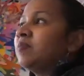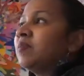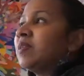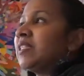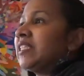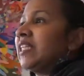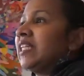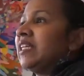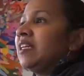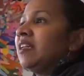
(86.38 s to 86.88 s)

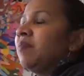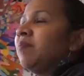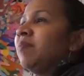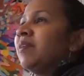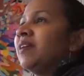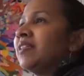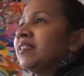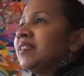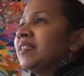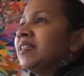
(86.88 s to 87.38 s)
especially in a
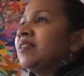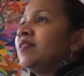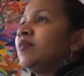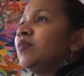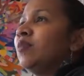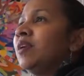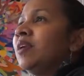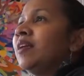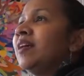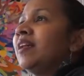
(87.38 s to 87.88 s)
place like
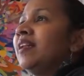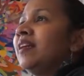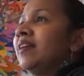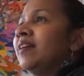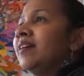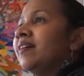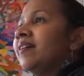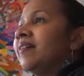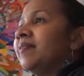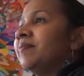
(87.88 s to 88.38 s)
Nuwara
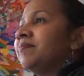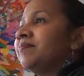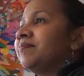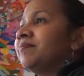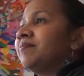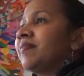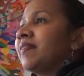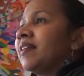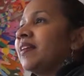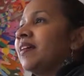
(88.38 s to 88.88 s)
Eliya,
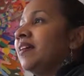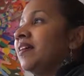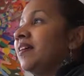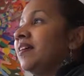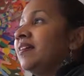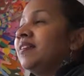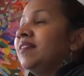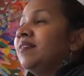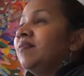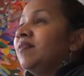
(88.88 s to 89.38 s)

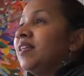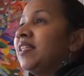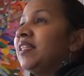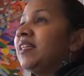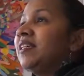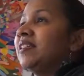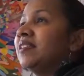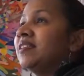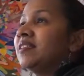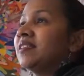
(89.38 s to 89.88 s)
uh, the
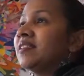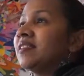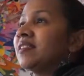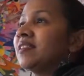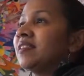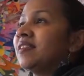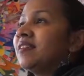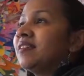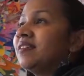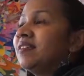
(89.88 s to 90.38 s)
weather
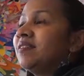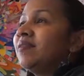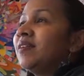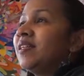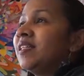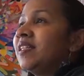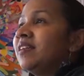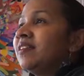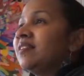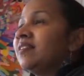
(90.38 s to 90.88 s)
is uh, the
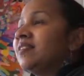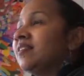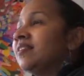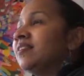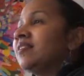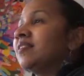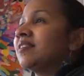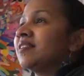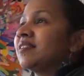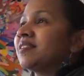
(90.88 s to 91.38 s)
weather
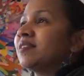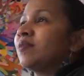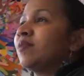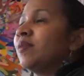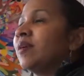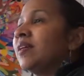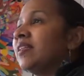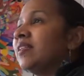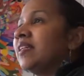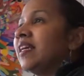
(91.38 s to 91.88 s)
turns
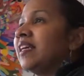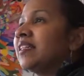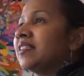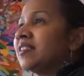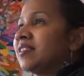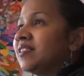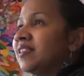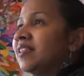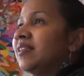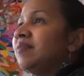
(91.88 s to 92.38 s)
quite
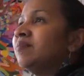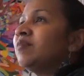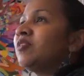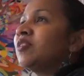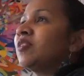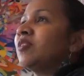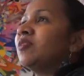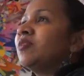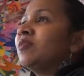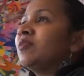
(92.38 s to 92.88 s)
extreme
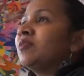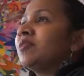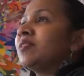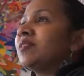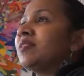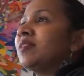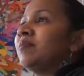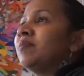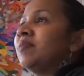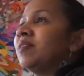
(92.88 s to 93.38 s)
so
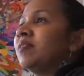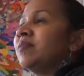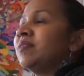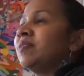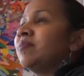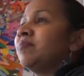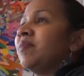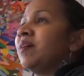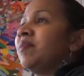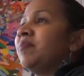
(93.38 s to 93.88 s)

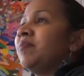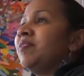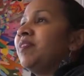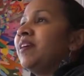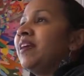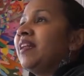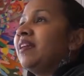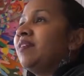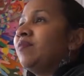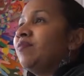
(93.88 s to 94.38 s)
sometimes it might be
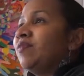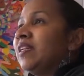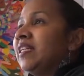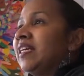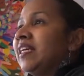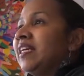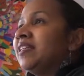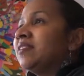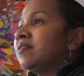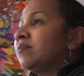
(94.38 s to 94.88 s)
raining for
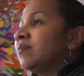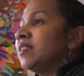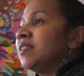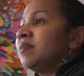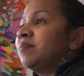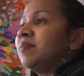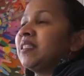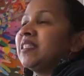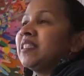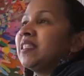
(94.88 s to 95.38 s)
days
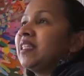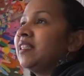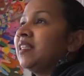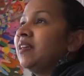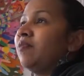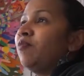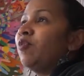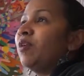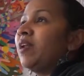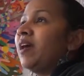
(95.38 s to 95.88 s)
which means
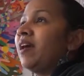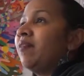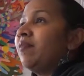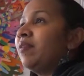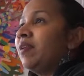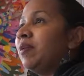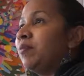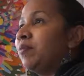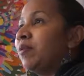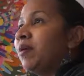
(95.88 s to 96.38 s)
then they won't
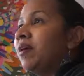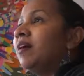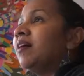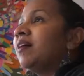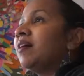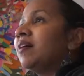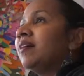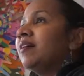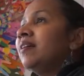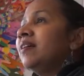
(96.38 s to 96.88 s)
have any
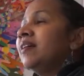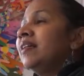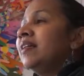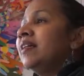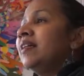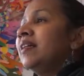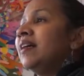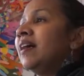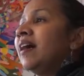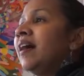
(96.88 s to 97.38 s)
work
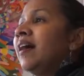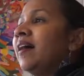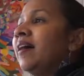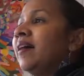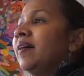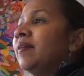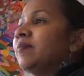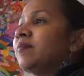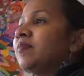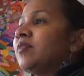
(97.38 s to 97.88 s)

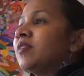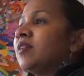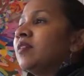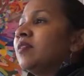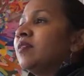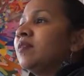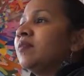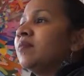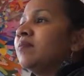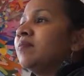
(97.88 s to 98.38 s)
um,
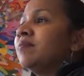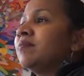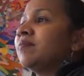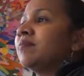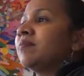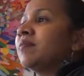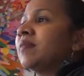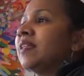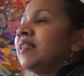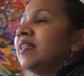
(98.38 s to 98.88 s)
so
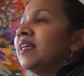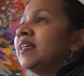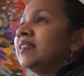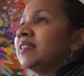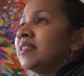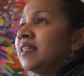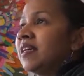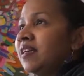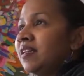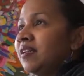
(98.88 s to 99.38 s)

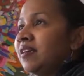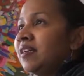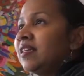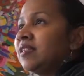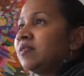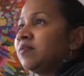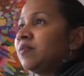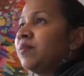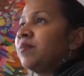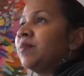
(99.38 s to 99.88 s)
that's the kind of
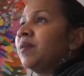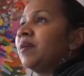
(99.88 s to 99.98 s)
kids we